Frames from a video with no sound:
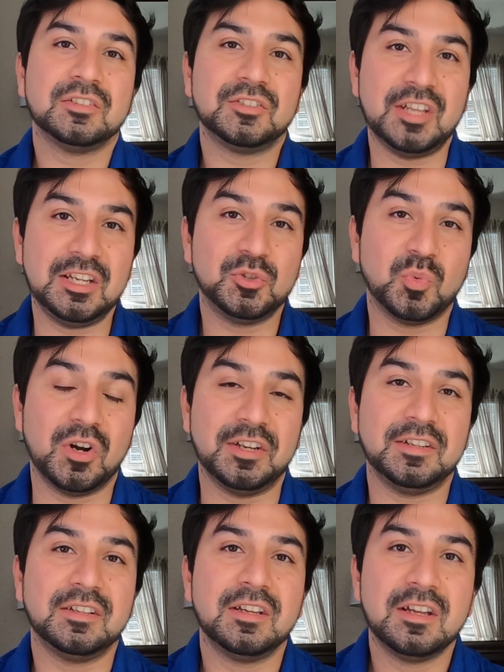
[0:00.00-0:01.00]
Stage
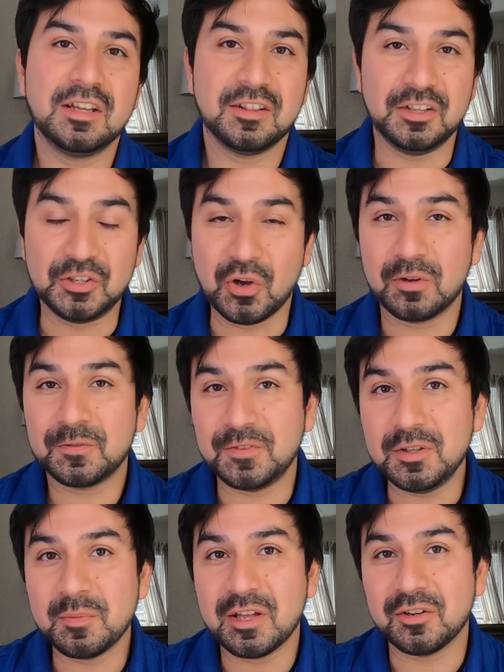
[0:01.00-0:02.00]
1. The
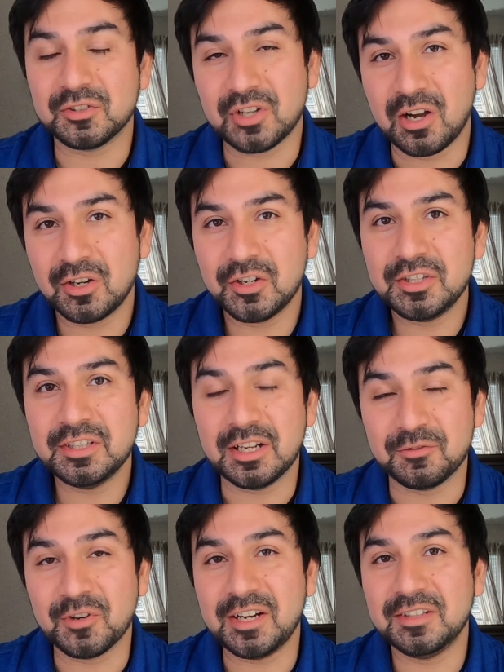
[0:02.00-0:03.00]
adult female is
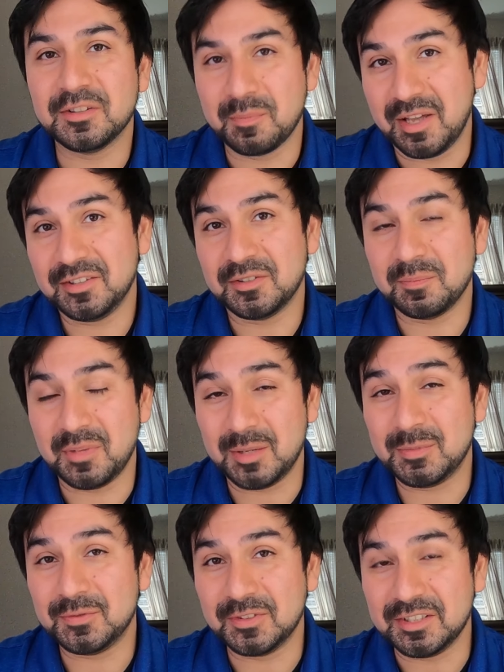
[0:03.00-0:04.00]
hungry and ready to make some
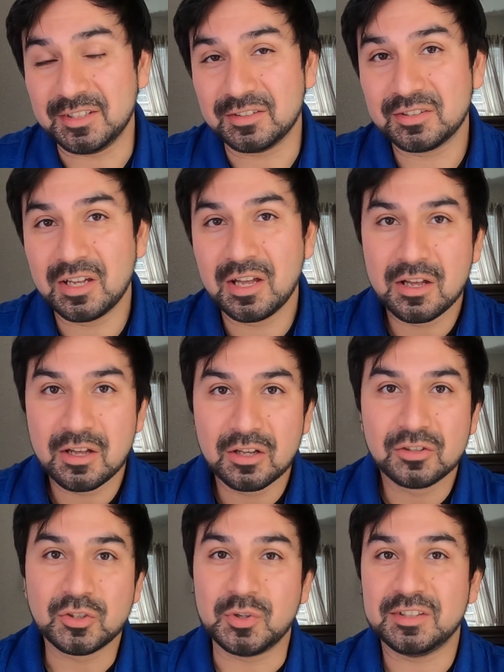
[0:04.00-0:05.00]
baby fleas,
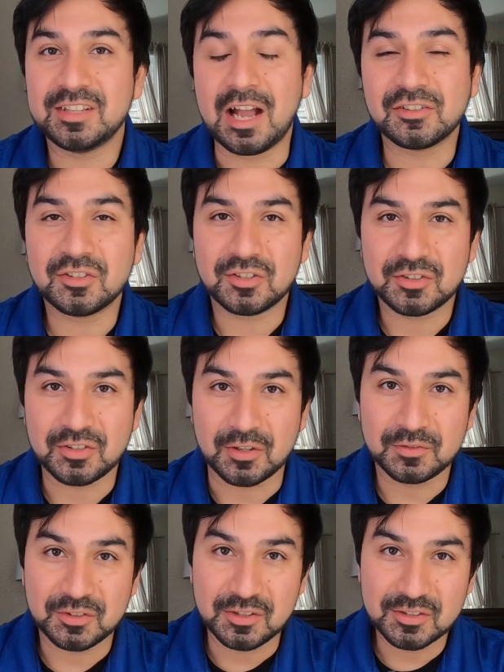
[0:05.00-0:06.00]
so it attaches
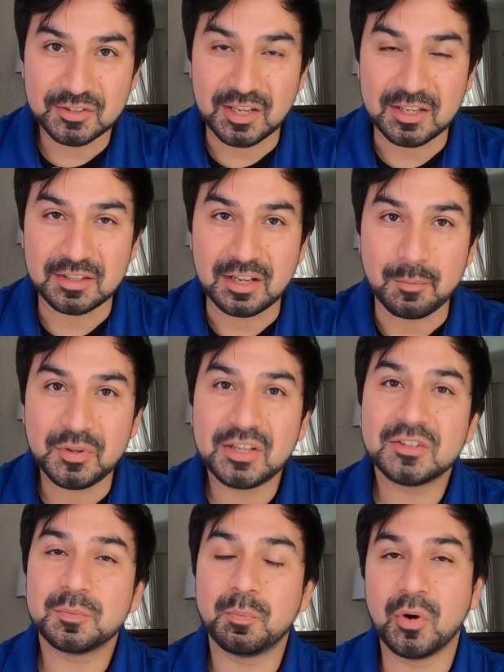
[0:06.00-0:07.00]
itself to the skin and
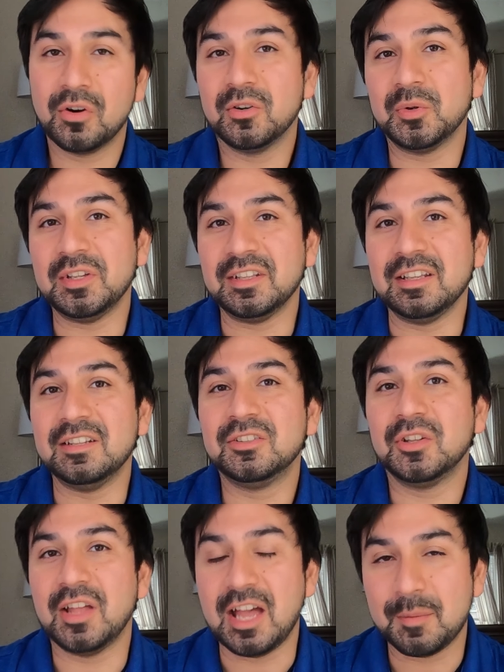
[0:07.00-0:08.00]
begins burrowing
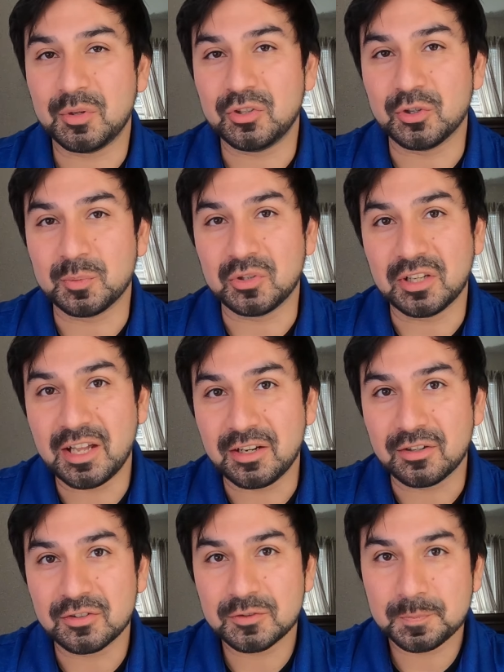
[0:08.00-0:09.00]
into the epidermal
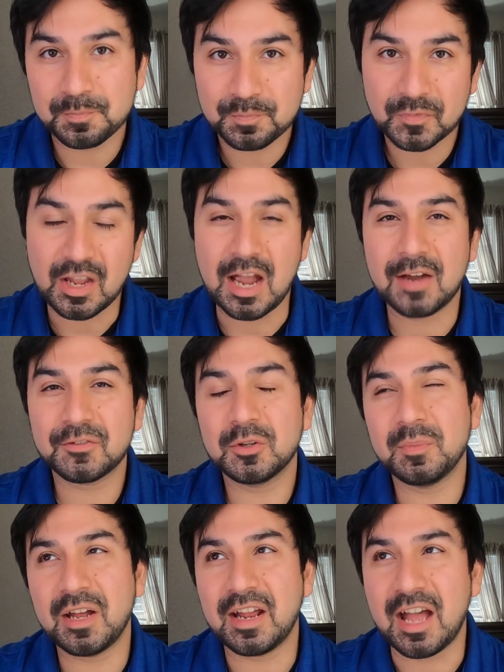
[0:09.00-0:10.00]
layers.
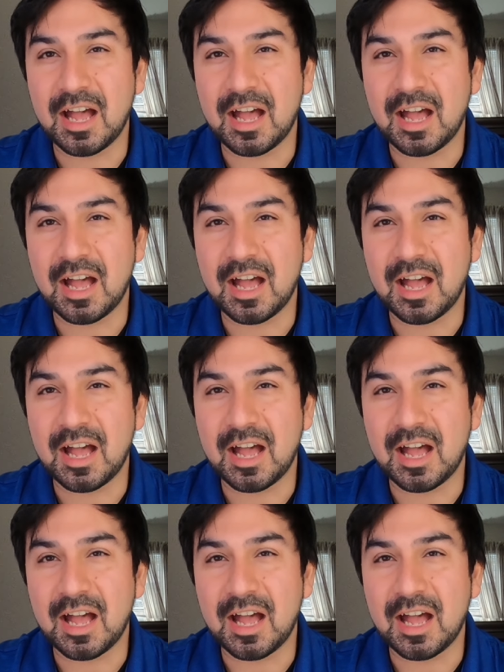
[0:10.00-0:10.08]
After about a